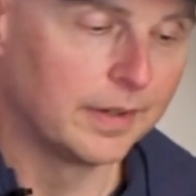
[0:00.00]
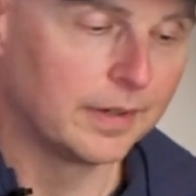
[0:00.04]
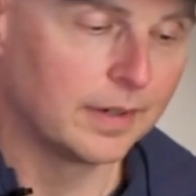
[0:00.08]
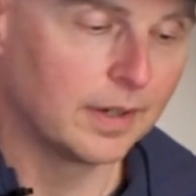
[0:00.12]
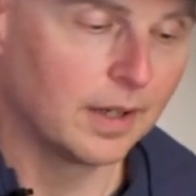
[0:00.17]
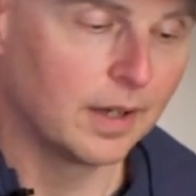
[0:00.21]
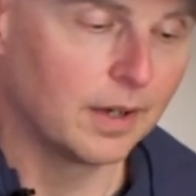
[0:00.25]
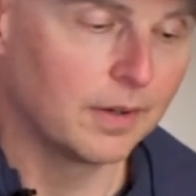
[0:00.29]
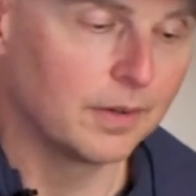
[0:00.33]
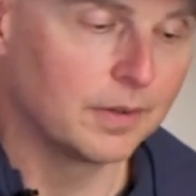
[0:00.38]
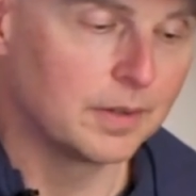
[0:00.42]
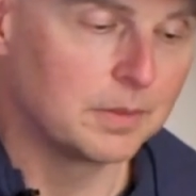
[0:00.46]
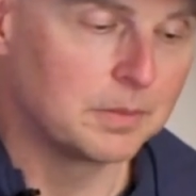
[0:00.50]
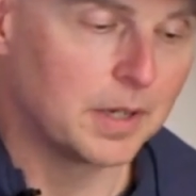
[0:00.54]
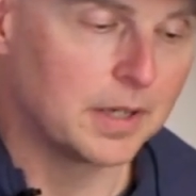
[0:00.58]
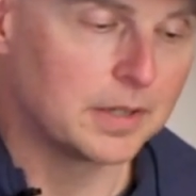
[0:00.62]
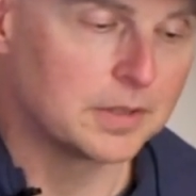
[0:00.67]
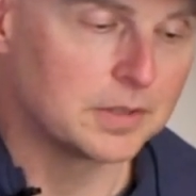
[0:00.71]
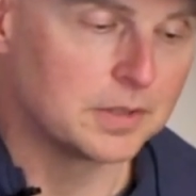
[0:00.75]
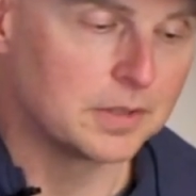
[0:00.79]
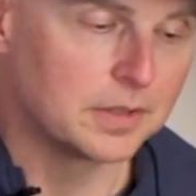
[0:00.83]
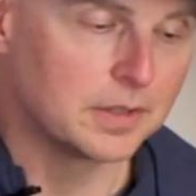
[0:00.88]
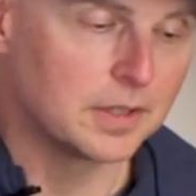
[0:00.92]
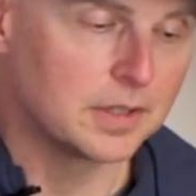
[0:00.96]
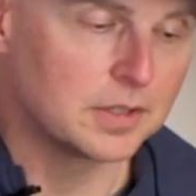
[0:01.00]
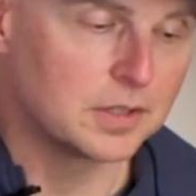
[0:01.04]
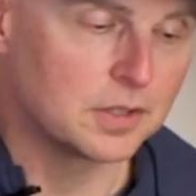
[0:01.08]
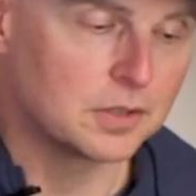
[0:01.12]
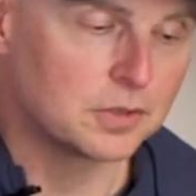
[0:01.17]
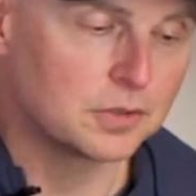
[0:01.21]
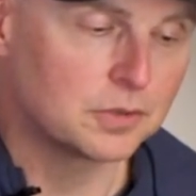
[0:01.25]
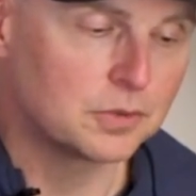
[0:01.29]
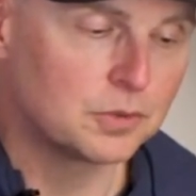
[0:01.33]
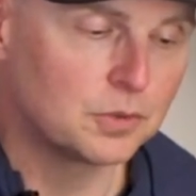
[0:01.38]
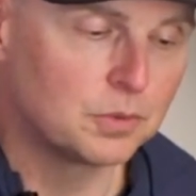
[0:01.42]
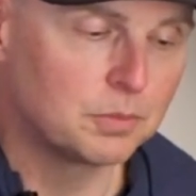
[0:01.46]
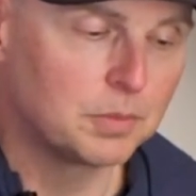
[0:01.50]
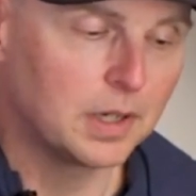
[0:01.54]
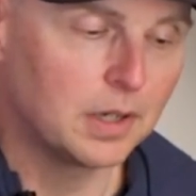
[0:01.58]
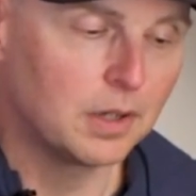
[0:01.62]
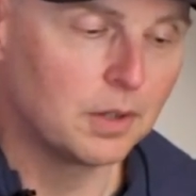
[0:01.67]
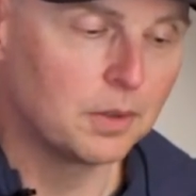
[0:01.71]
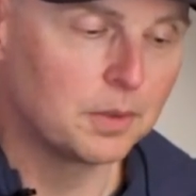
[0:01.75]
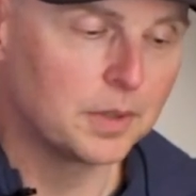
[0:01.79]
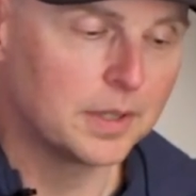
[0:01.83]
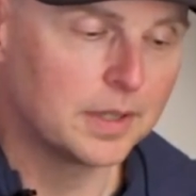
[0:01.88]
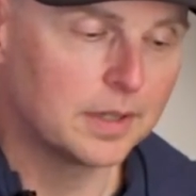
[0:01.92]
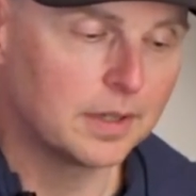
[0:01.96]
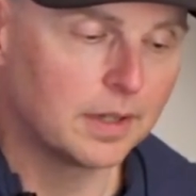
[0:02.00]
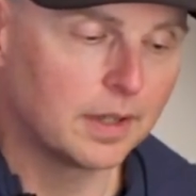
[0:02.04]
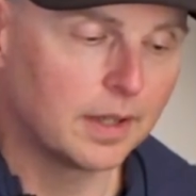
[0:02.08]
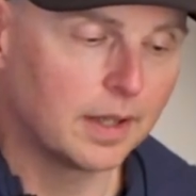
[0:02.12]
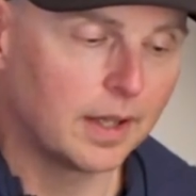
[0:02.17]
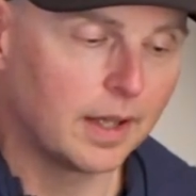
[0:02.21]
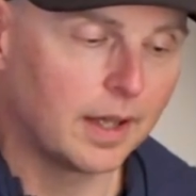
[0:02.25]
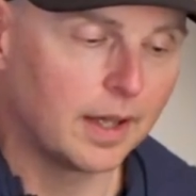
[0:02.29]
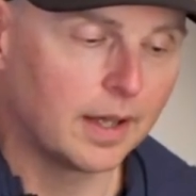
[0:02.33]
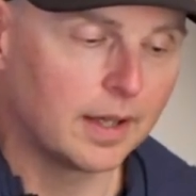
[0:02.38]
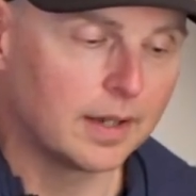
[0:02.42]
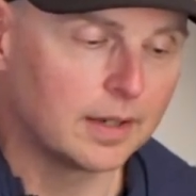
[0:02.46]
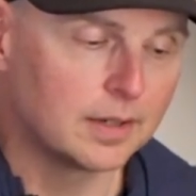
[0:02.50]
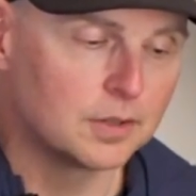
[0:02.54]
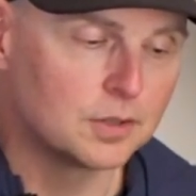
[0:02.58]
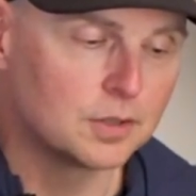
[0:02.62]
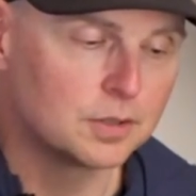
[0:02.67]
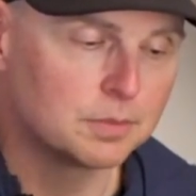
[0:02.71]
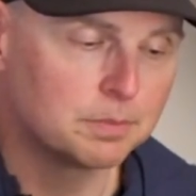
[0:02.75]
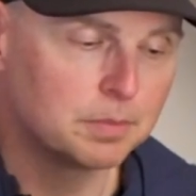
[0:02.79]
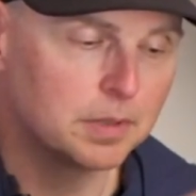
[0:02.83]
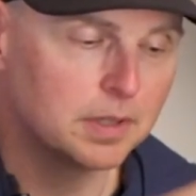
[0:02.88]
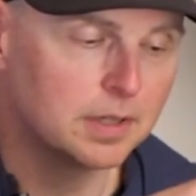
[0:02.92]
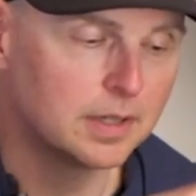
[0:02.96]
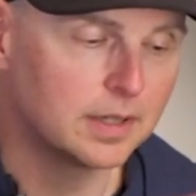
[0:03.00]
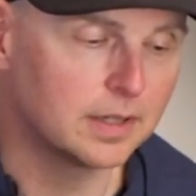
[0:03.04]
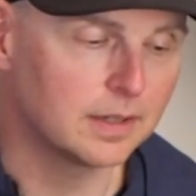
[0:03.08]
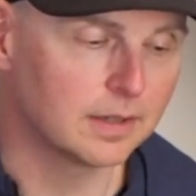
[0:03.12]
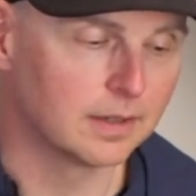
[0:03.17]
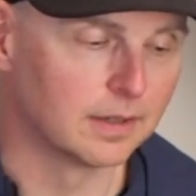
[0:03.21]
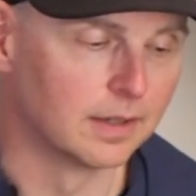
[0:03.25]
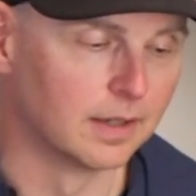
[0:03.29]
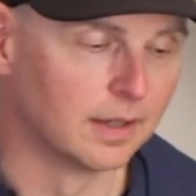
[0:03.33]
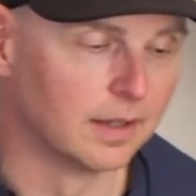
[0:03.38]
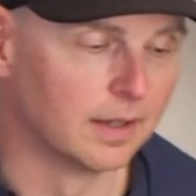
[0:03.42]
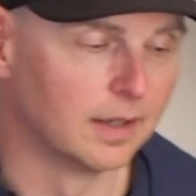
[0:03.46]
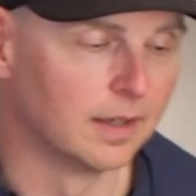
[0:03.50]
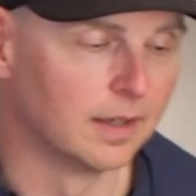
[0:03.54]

Now imagine there's a screw below it, and you spin it,